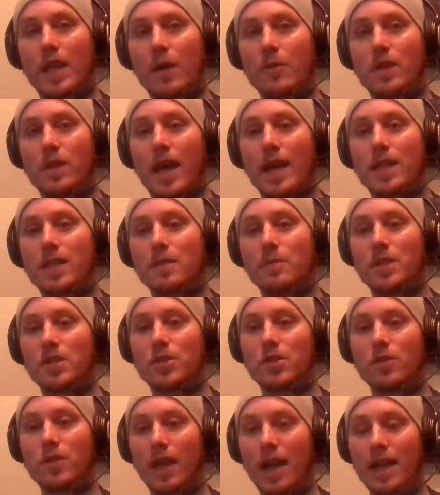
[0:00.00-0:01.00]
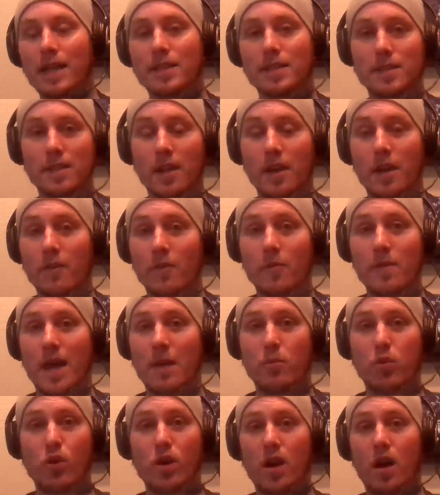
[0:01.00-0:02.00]
I would like it to be true that I just, from
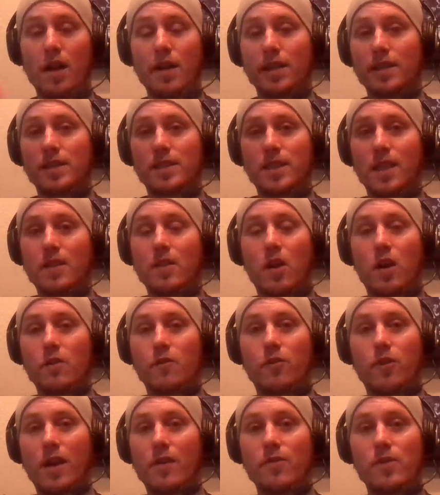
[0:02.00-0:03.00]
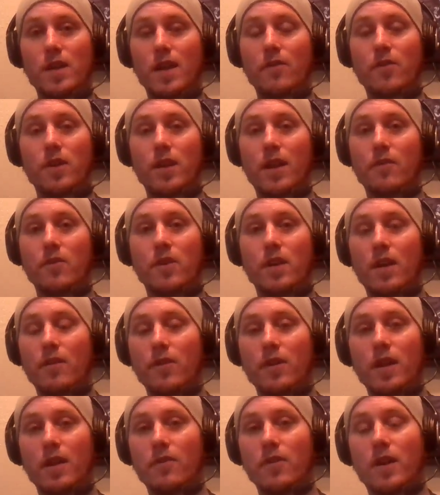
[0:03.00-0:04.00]
that point on, extend on forever, never, never,
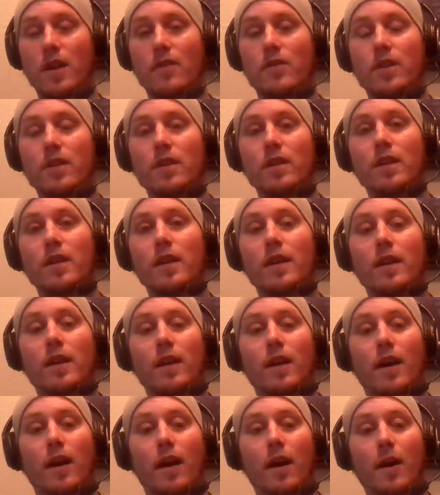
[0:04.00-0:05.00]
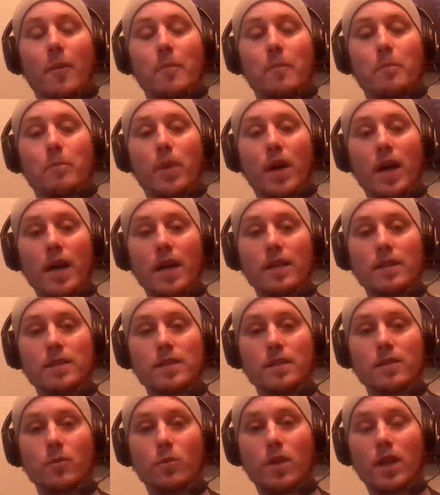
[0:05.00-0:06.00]
never, never, never.
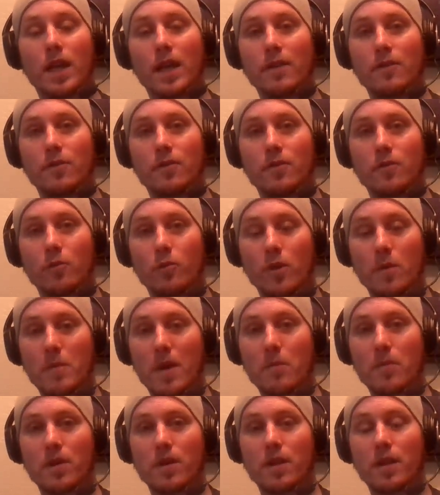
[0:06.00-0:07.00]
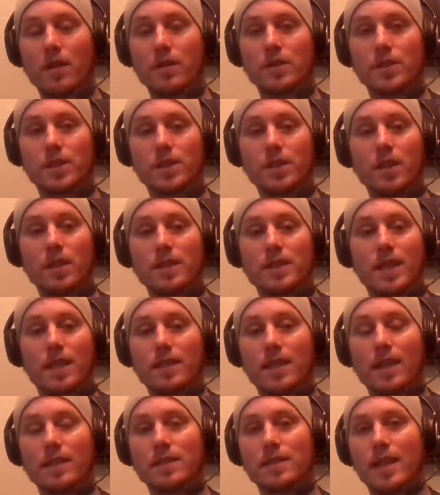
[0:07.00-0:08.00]
But what I've remembered and understood is
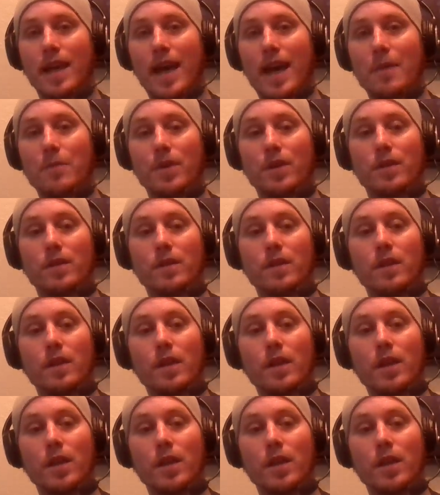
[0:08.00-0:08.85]
that that doesn't happen.